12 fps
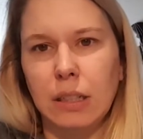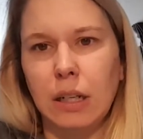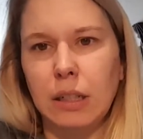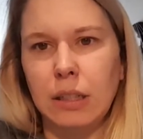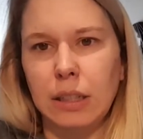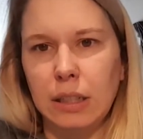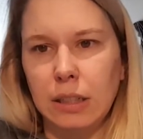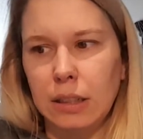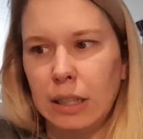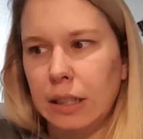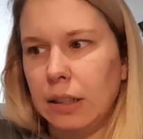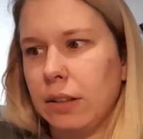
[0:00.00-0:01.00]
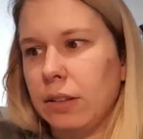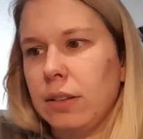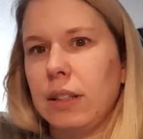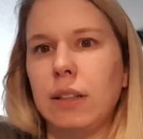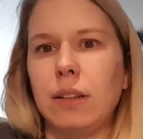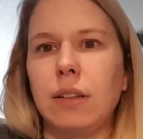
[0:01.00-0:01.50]
I didn't get a lot other
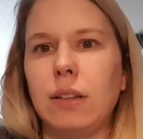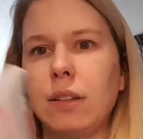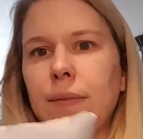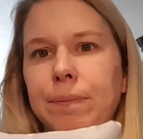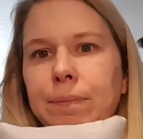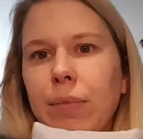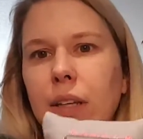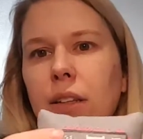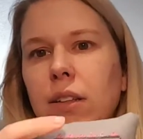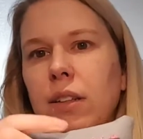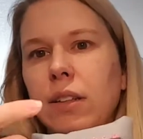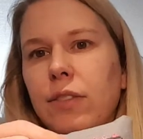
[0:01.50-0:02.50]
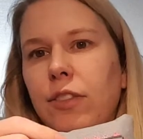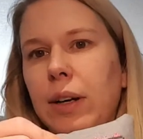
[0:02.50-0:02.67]
than the